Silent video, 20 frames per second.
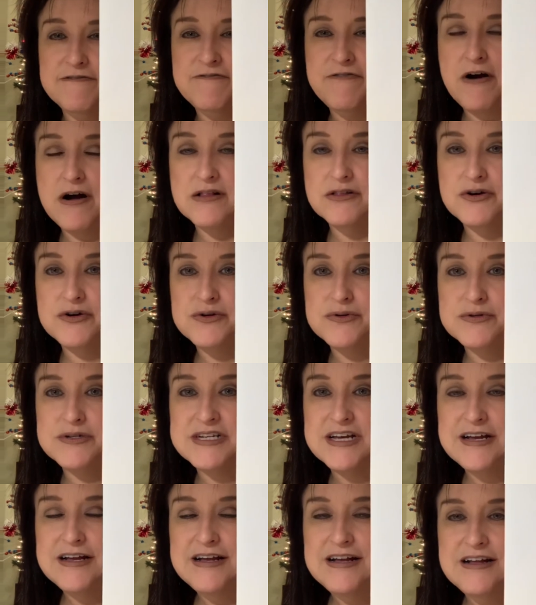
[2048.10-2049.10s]
followed
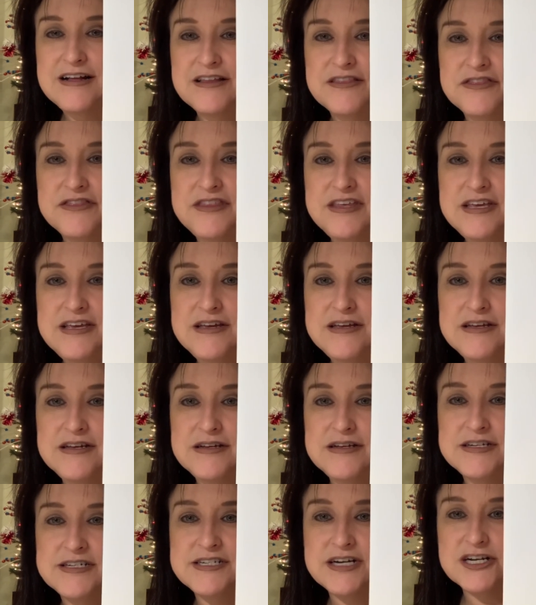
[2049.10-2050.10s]

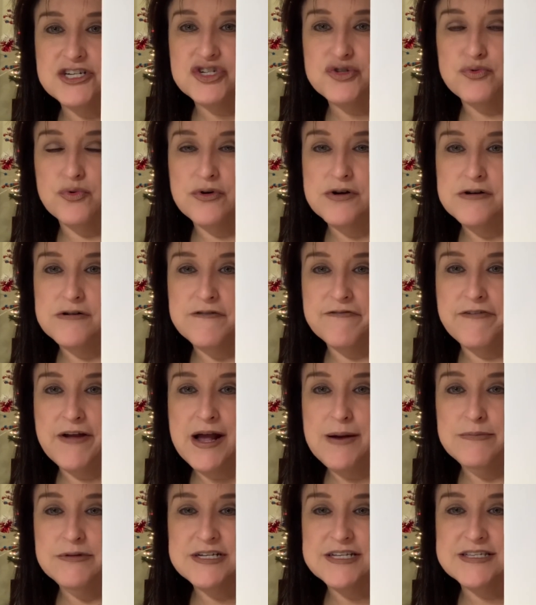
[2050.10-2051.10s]
the Dutch royal
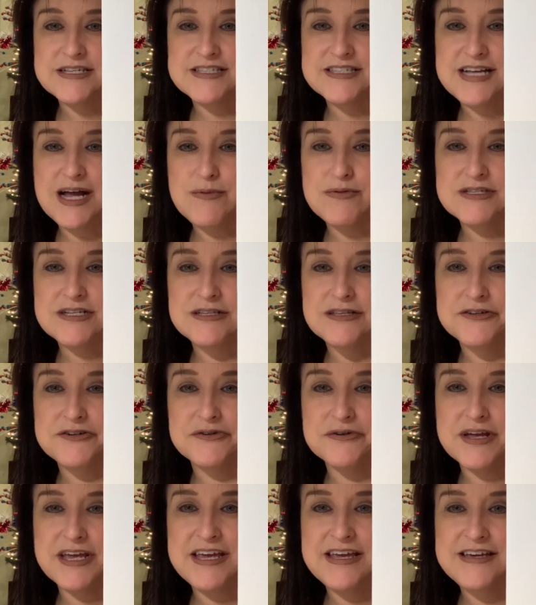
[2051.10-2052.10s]
family since I was a
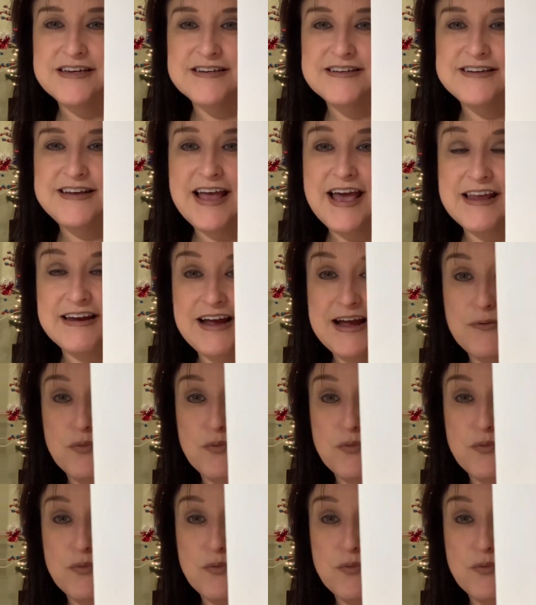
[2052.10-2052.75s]
little kid, and I